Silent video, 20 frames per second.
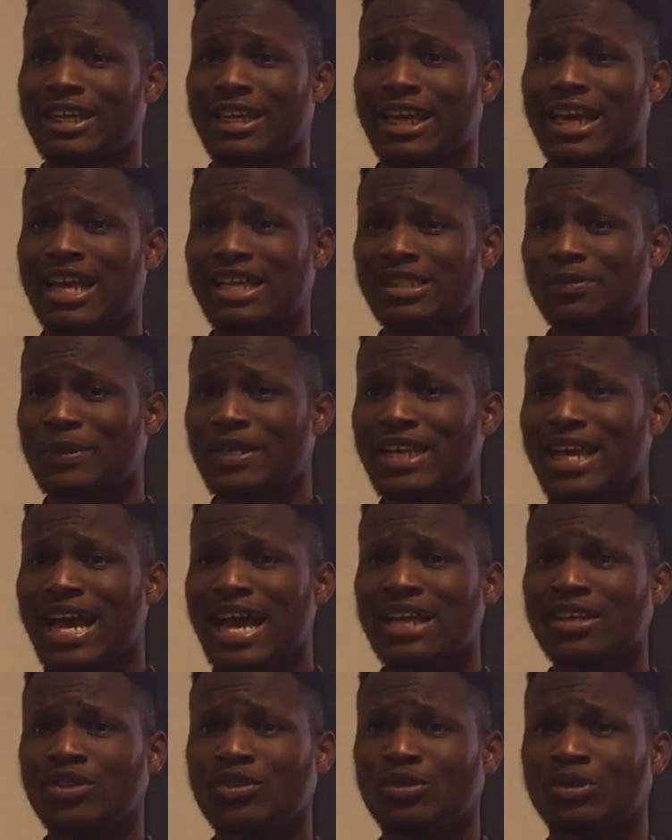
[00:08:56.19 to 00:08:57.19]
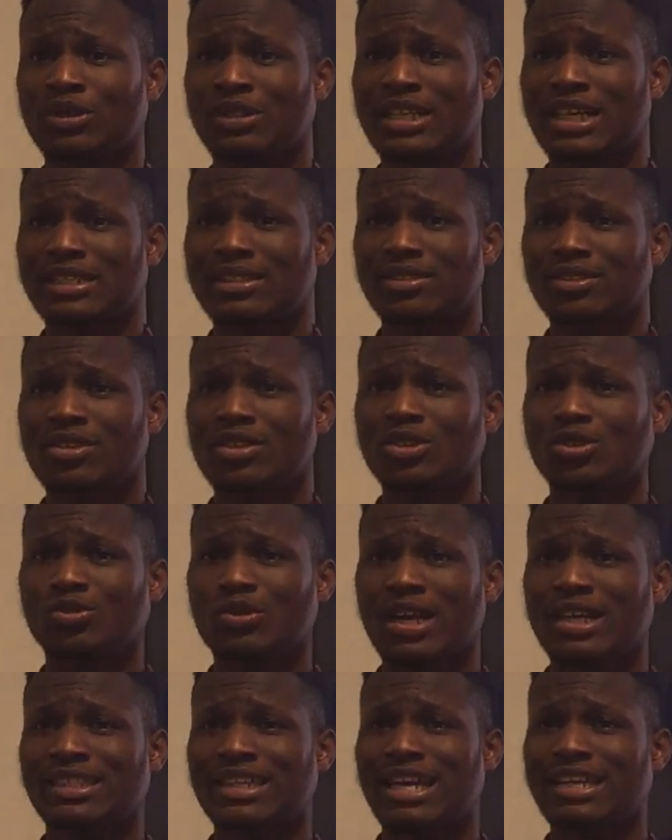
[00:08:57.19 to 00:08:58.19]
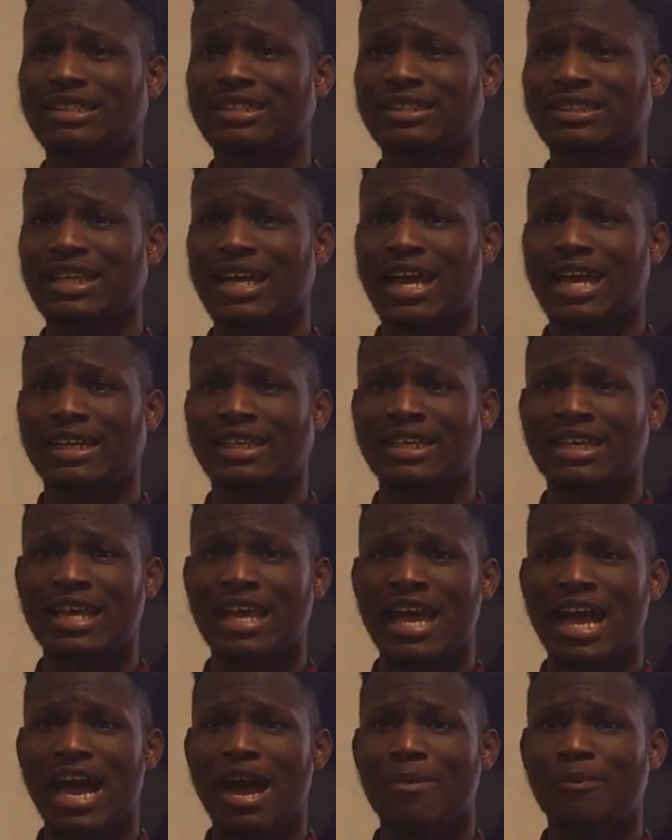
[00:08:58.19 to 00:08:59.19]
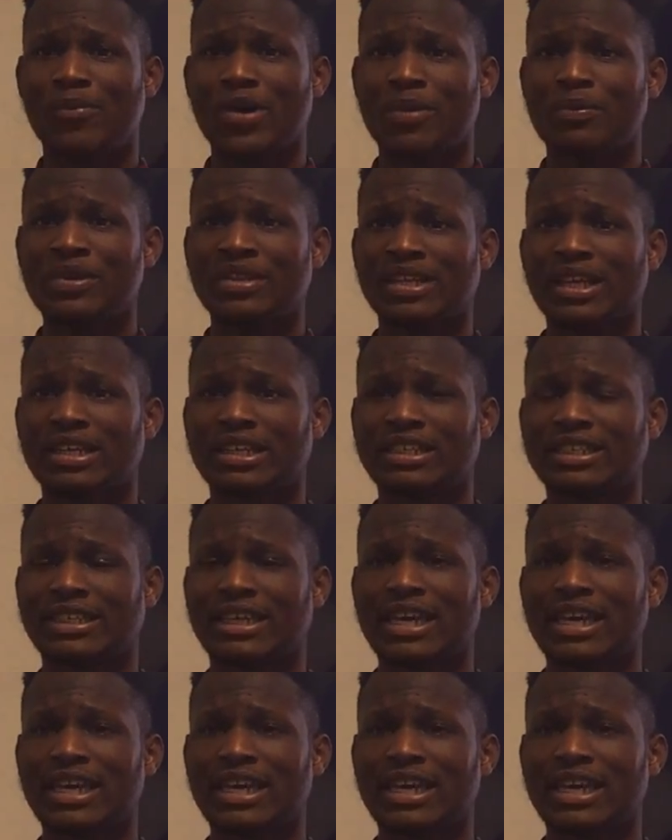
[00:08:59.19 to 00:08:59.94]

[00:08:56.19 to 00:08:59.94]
It has been argued that such rights are desired and permitted in